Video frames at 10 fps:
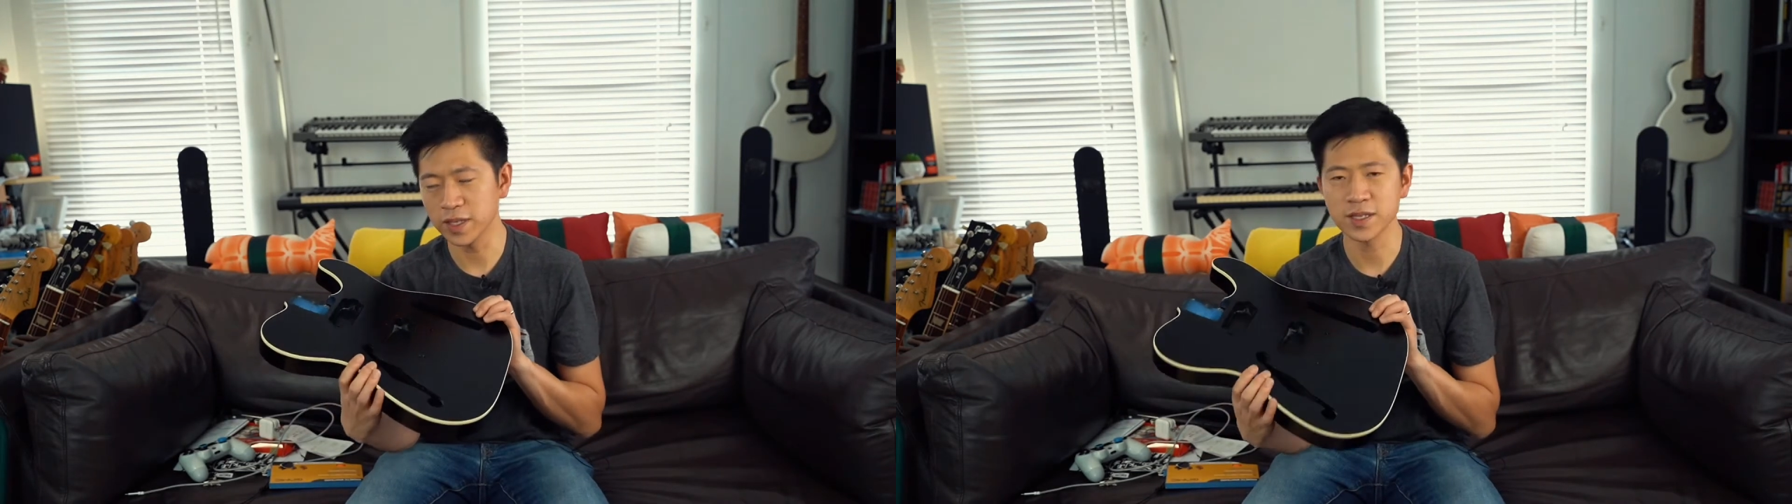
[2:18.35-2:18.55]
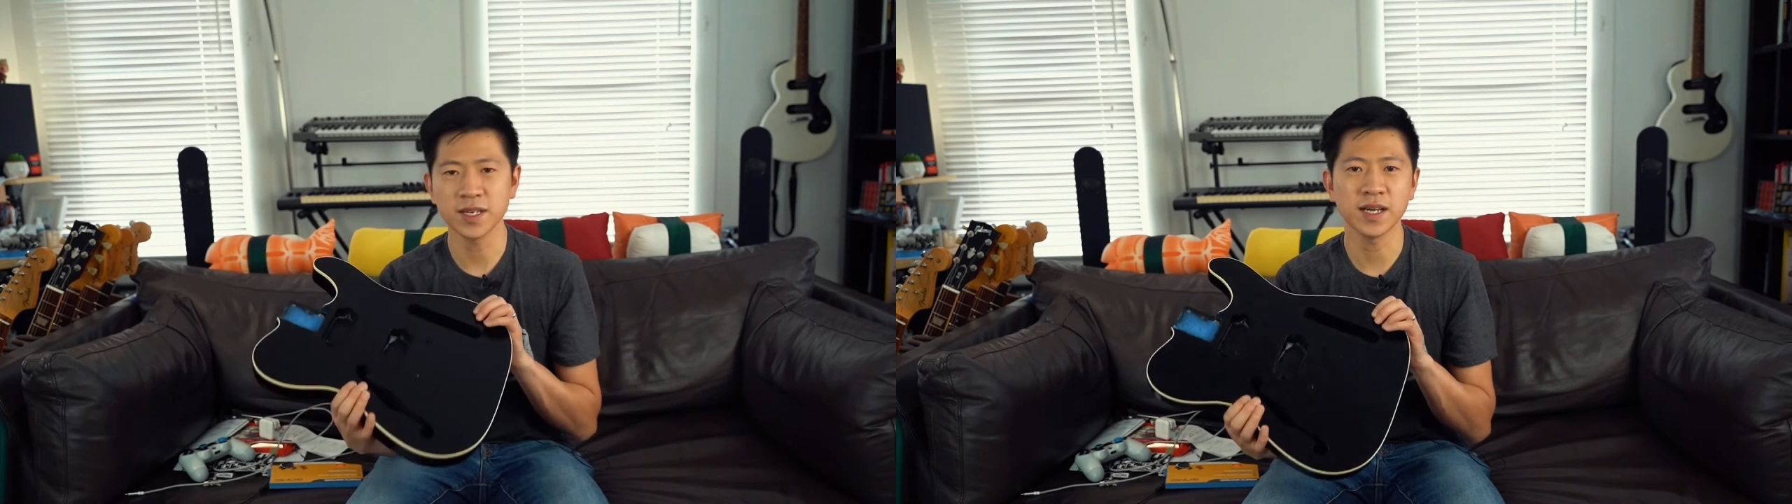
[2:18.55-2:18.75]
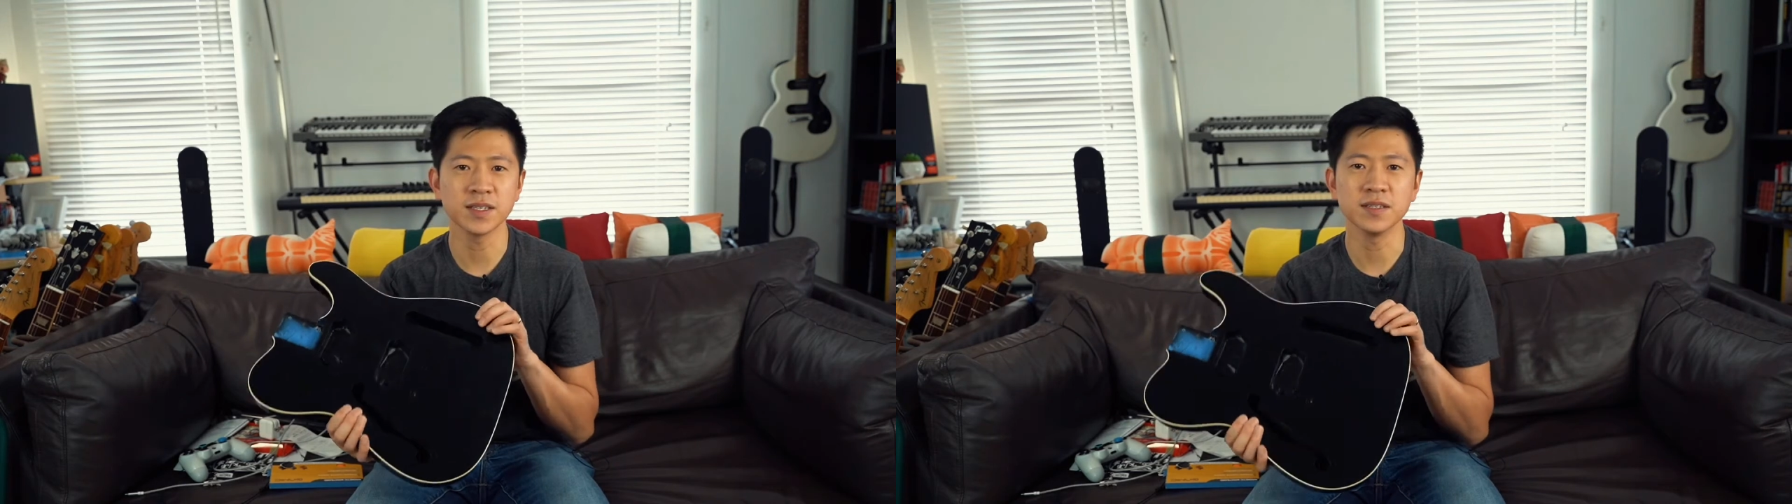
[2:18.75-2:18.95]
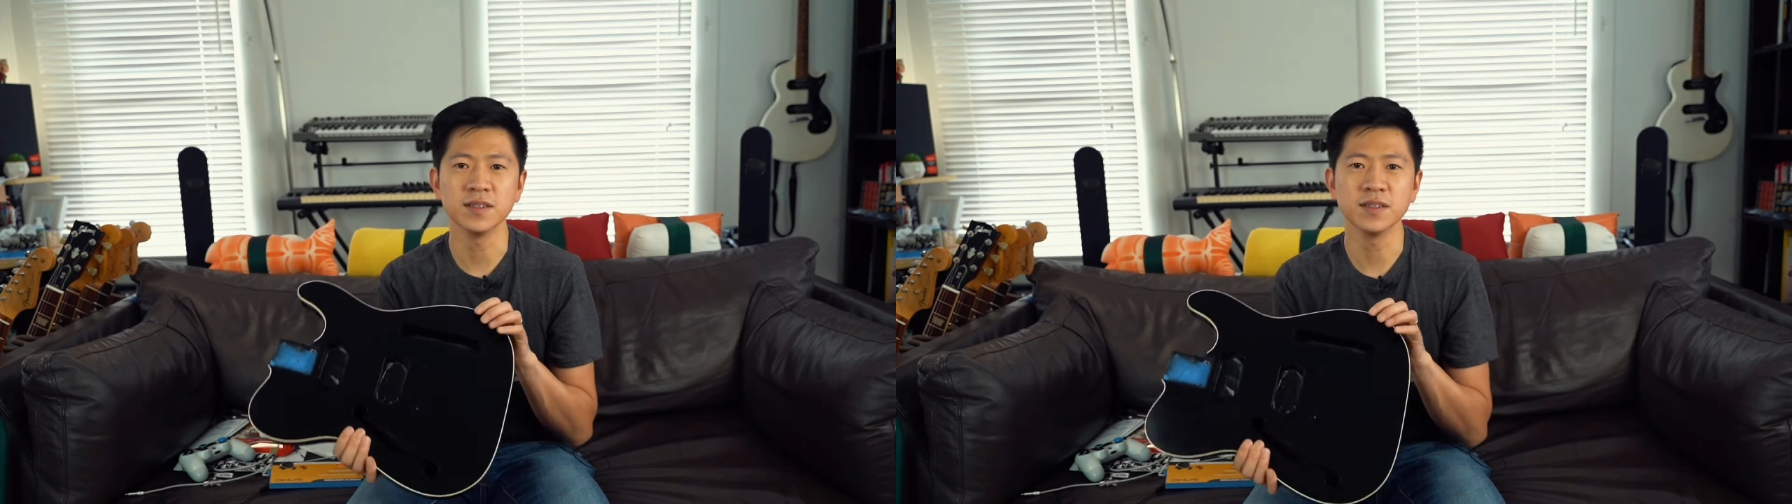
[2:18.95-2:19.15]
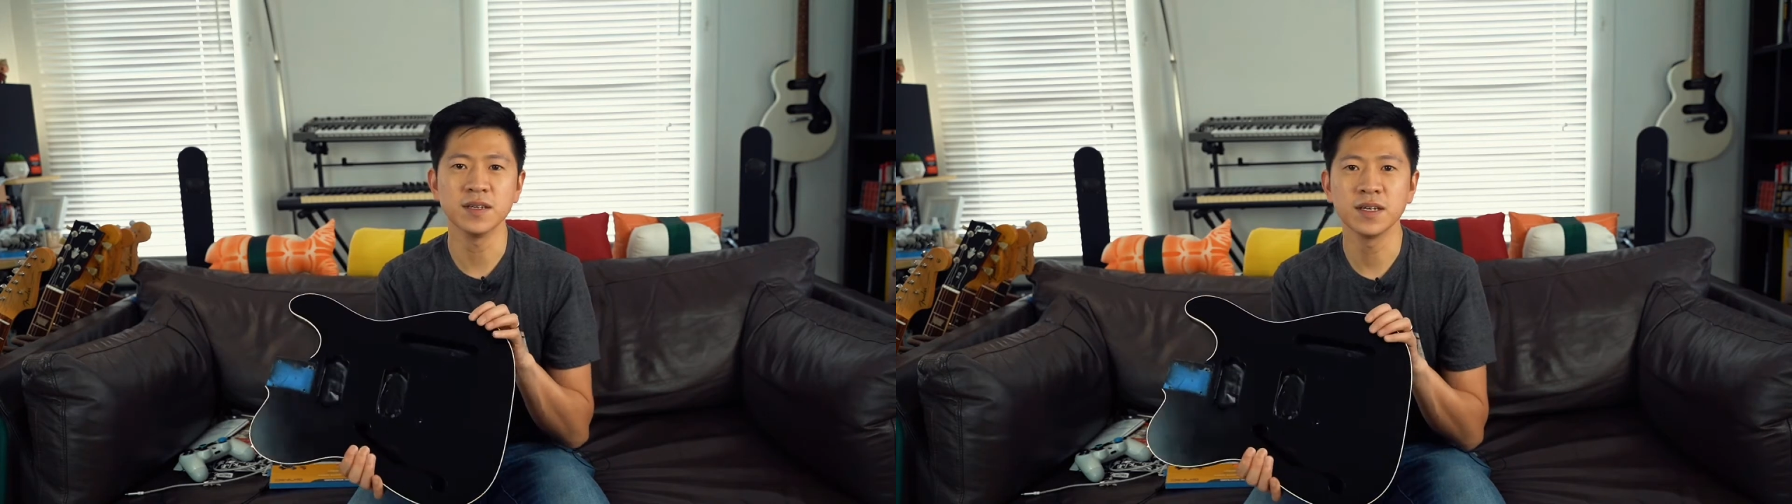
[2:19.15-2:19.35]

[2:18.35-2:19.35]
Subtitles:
a satin